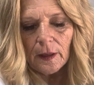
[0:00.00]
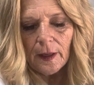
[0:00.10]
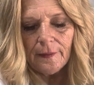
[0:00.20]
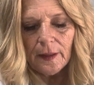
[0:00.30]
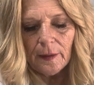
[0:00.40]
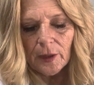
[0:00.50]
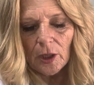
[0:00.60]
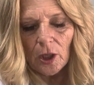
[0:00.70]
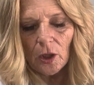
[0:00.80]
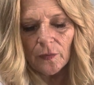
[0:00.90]
And then I'm going
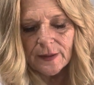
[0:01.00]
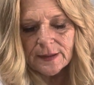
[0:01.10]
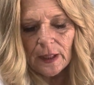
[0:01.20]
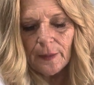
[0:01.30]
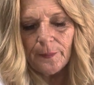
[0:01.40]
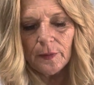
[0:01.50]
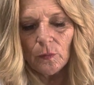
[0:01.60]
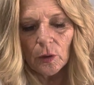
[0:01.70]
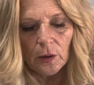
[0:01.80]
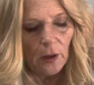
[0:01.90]
to hold this up and
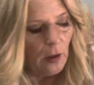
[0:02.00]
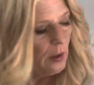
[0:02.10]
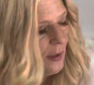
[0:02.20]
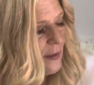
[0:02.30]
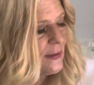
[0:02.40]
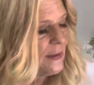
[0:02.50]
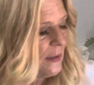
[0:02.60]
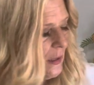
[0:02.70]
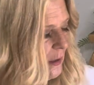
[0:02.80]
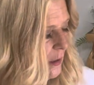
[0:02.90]
we're going to look and
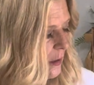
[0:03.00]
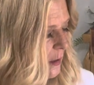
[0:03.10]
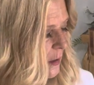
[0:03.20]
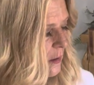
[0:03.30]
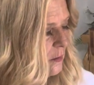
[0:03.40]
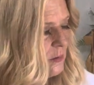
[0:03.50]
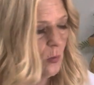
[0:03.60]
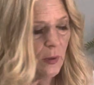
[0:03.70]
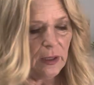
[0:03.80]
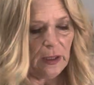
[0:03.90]
see, do
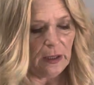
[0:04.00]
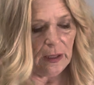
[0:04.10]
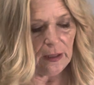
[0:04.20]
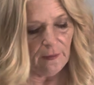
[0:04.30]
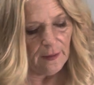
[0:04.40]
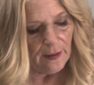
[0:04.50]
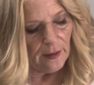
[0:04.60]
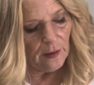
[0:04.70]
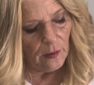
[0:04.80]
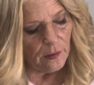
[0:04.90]
we need
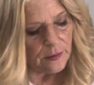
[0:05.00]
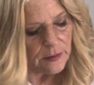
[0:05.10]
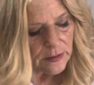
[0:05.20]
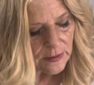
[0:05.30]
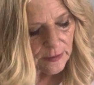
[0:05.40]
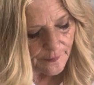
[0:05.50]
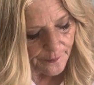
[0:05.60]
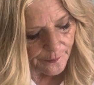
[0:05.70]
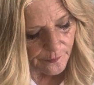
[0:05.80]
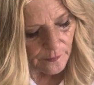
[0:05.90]
anything else?
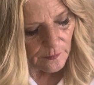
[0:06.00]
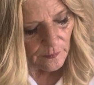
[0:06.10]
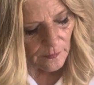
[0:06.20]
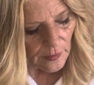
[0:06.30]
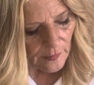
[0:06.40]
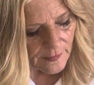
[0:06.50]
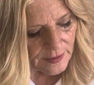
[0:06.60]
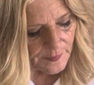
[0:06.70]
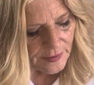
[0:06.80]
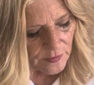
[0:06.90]

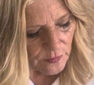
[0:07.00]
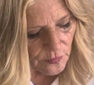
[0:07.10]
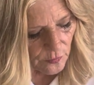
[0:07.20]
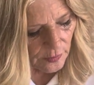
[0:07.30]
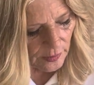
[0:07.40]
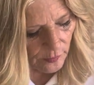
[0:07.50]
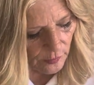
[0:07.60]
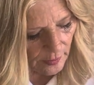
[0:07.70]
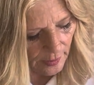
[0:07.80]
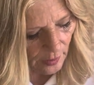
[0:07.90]
This piece was really,
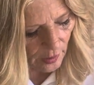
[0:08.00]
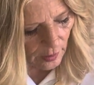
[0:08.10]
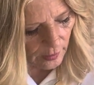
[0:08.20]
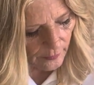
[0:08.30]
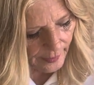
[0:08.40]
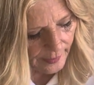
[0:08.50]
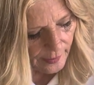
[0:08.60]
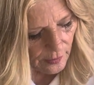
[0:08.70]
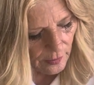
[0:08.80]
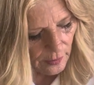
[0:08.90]
really long right
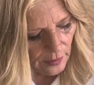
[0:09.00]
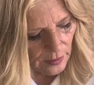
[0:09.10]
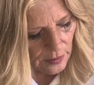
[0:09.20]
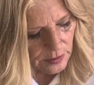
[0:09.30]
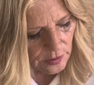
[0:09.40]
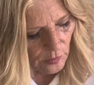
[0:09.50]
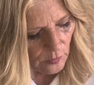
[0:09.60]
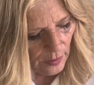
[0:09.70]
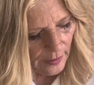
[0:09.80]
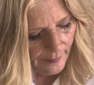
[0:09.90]
here, so
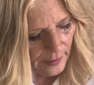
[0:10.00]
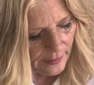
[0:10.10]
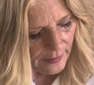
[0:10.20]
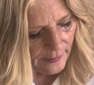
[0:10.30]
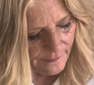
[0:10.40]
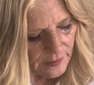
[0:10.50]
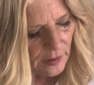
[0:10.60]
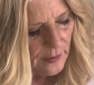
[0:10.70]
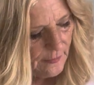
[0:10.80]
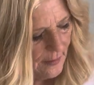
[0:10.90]
I might have to
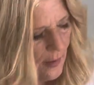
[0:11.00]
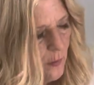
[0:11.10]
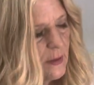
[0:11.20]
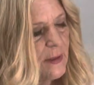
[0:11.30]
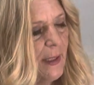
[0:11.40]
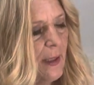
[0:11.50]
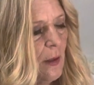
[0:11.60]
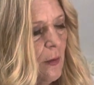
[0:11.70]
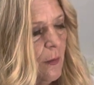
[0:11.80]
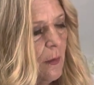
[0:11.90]
cut that one
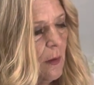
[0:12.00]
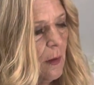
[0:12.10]
down.